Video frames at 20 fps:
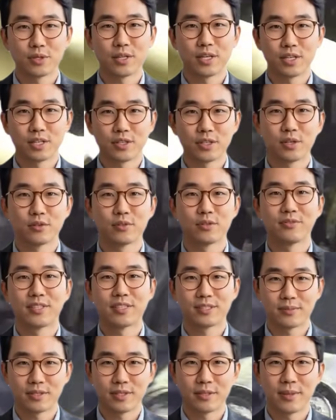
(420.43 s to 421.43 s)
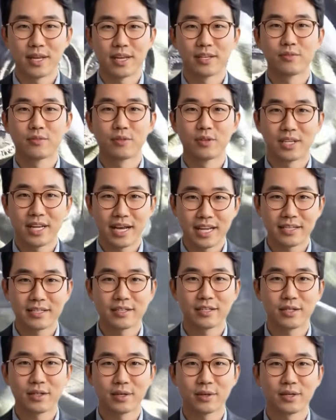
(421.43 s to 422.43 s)
It demands professional respect
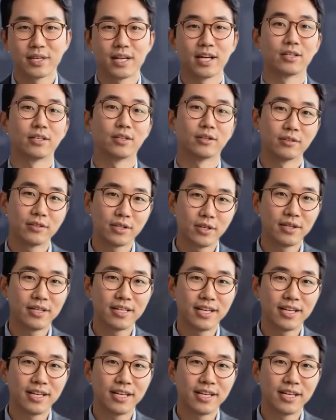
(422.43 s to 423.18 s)
and your support too,